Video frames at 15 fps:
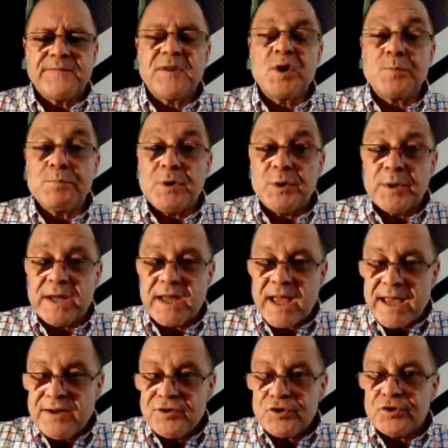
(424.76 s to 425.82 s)
of
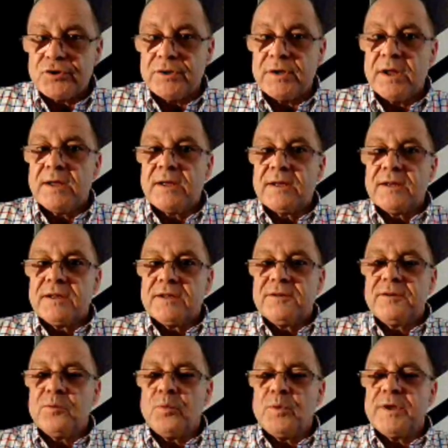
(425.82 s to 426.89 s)
communication,
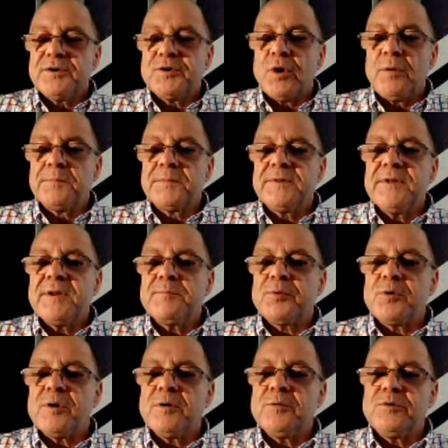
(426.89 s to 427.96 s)
that we adopt the
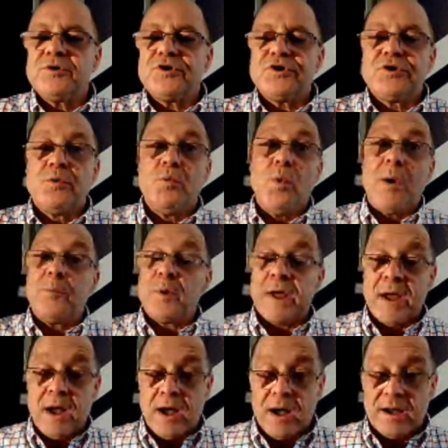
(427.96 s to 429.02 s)
approach when we
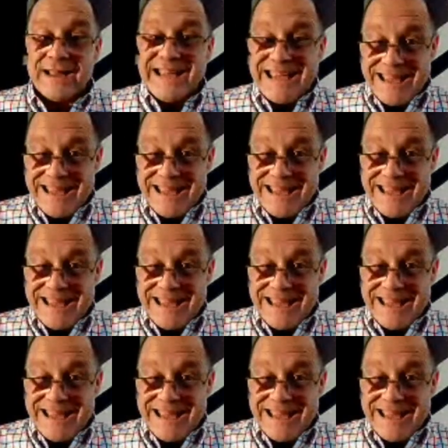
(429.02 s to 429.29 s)
are